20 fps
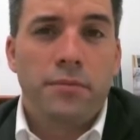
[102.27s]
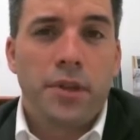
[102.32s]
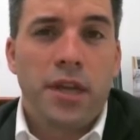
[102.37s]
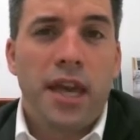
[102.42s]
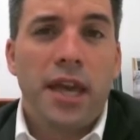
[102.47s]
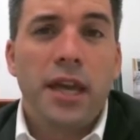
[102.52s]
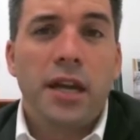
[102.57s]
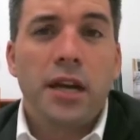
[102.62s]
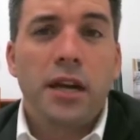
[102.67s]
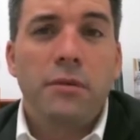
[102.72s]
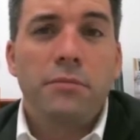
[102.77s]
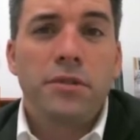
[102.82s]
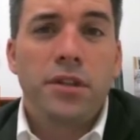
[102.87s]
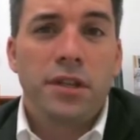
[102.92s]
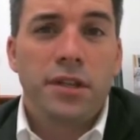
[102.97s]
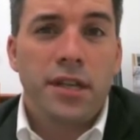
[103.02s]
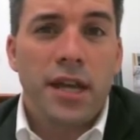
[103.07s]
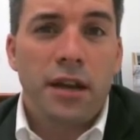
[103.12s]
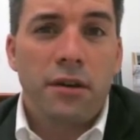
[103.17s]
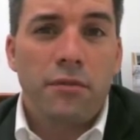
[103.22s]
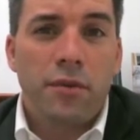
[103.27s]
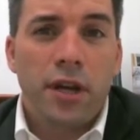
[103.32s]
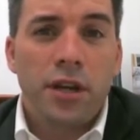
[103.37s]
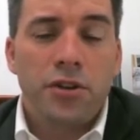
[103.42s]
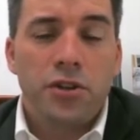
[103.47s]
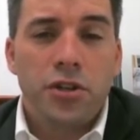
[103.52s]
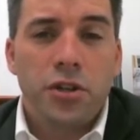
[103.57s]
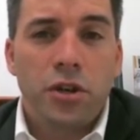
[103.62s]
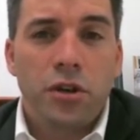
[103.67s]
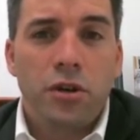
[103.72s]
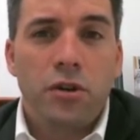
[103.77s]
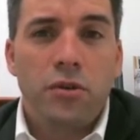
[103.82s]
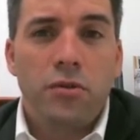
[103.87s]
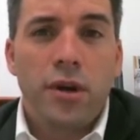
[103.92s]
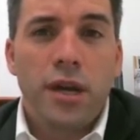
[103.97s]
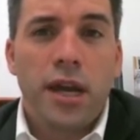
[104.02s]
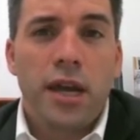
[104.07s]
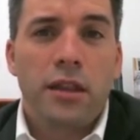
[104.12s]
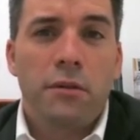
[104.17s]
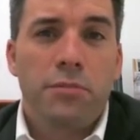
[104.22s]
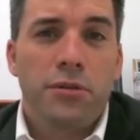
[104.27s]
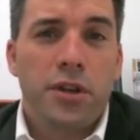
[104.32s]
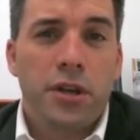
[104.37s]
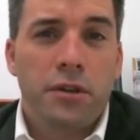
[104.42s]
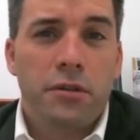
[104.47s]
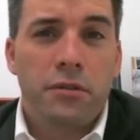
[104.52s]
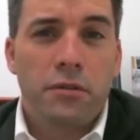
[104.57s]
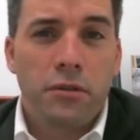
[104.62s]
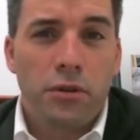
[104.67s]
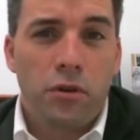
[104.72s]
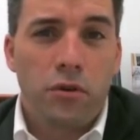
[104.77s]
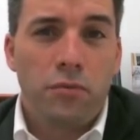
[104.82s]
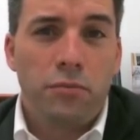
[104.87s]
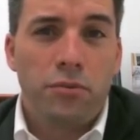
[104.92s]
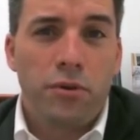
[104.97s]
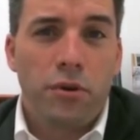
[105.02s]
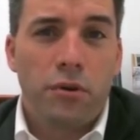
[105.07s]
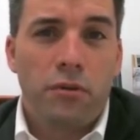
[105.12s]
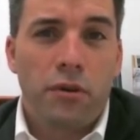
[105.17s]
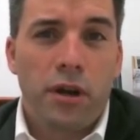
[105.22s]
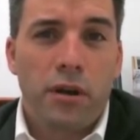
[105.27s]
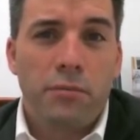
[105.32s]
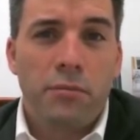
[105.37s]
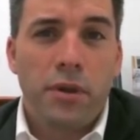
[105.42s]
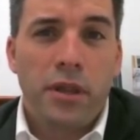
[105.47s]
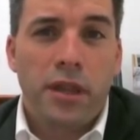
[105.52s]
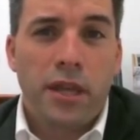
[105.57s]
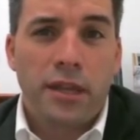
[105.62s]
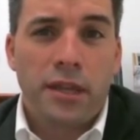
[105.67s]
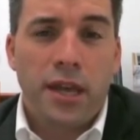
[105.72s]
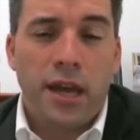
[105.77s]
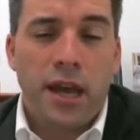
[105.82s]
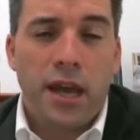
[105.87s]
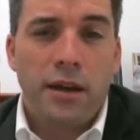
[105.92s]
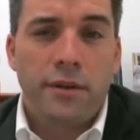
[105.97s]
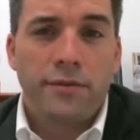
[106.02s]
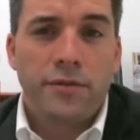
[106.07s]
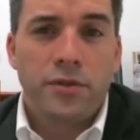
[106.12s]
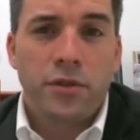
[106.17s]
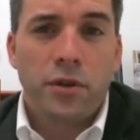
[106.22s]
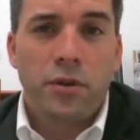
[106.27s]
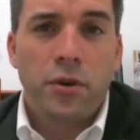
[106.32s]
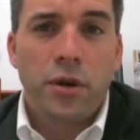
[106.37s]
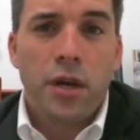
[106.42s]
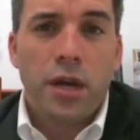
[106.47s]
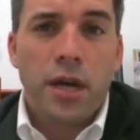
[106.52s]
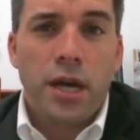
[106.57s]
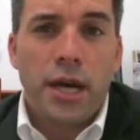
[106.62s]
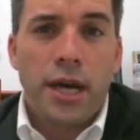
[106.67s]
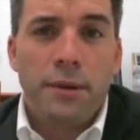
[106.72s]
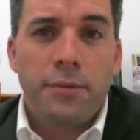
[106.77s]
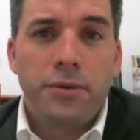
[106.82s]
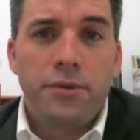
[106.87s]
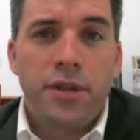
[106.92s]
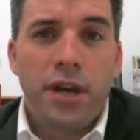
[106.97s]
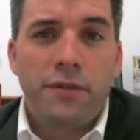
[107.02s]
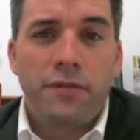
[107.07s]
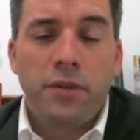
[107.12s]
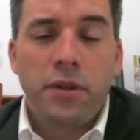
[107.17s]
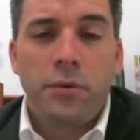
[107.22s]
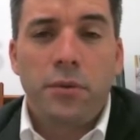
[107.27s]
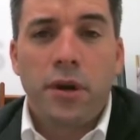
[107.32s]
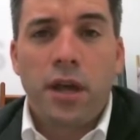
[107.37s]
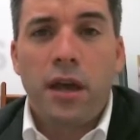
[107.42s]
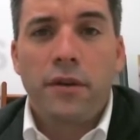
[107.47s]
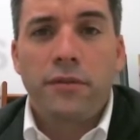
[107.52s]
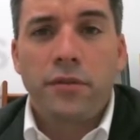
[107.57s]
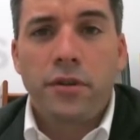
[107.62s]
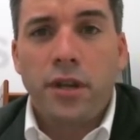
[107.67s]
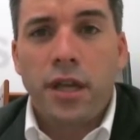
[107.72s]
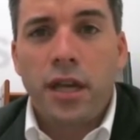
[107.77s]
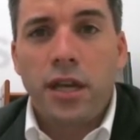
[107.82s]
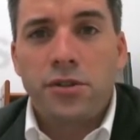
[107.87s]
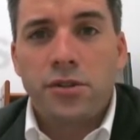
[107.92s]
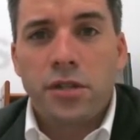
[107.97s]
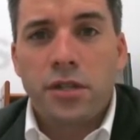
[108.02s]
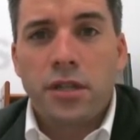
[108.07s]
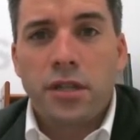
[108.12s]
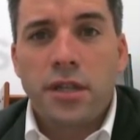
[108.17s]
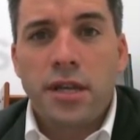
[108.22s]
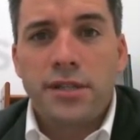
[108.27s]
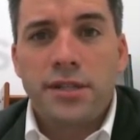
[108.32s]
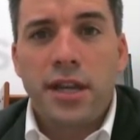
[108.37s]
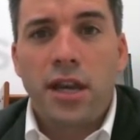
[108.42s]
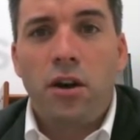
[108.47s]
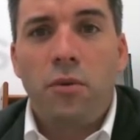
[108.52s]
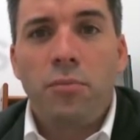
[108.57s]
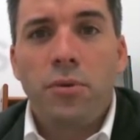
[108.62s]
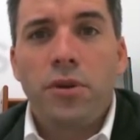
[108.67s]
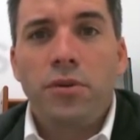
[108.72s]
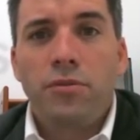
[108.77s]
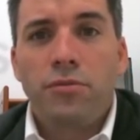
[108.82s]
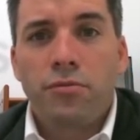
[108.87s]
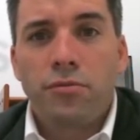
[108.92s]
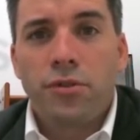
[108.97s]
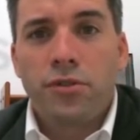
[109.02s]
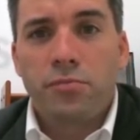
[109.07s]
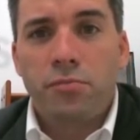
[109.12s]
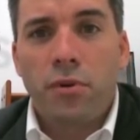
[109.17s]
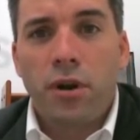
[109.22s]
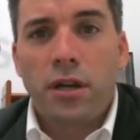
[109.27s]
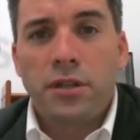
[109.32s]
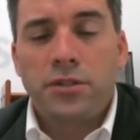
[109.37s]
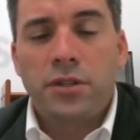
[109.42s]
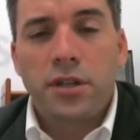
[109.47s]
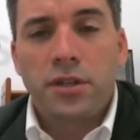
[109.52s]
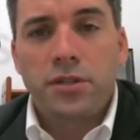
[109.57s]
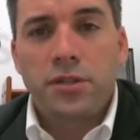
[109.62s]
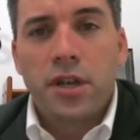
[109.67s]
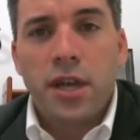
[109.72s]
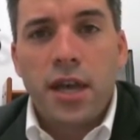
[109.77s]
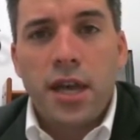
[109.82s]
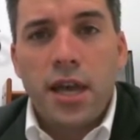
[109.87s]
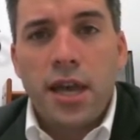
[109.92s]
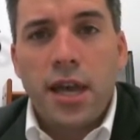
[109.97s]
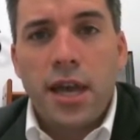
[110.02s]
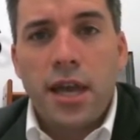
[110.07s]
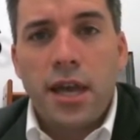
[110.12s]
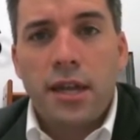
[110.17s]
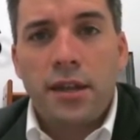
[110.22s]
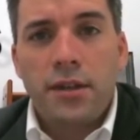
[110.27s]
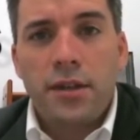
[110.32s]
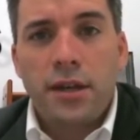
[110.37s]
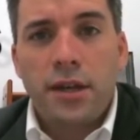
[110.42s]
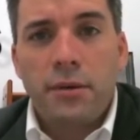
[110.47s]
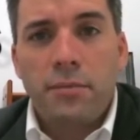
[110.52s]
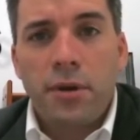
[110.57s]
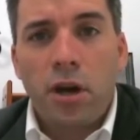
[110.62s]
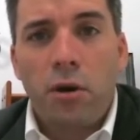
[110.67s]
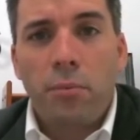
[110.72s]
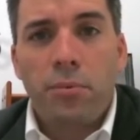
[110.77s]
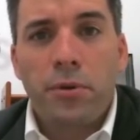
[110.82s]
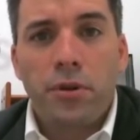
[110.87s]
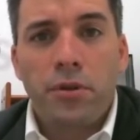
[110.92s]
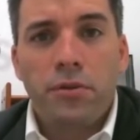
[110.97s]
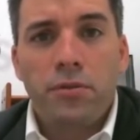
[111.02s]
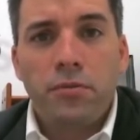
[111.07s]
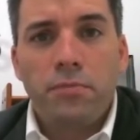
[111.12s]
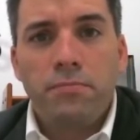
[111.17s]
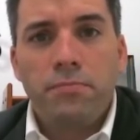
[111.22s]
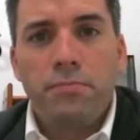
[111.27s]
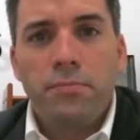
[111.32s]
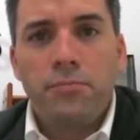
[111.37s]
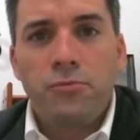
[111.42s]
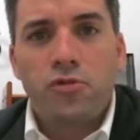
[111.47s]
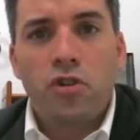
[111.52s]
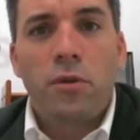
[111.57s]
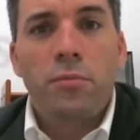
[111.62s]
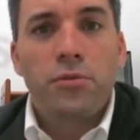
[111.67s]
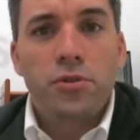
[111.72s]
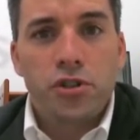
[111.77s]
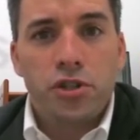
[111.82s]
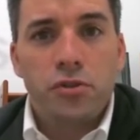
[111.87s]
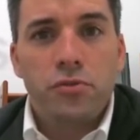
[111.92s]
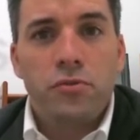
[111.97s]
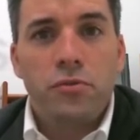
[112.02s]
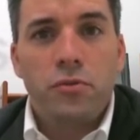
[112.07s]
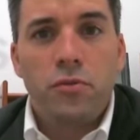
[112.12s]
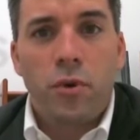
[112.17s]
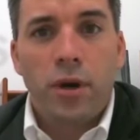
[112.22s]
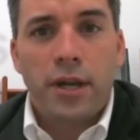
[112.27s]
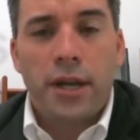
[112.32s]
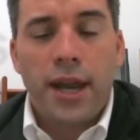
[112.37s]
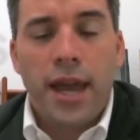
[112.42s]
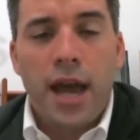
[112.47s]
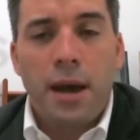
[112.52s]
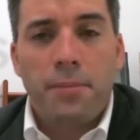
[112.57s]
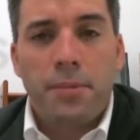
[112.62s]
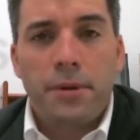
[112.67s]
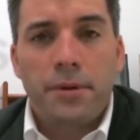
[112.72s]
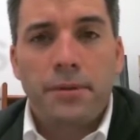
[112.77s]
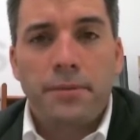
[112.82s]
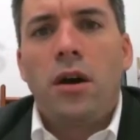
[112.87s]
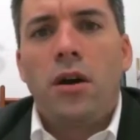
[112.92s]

income to debt ratio, and the particular loan program that they have. So you definitely want to have a good agent that's helping you through this process and helping you troubleshoot what can happen.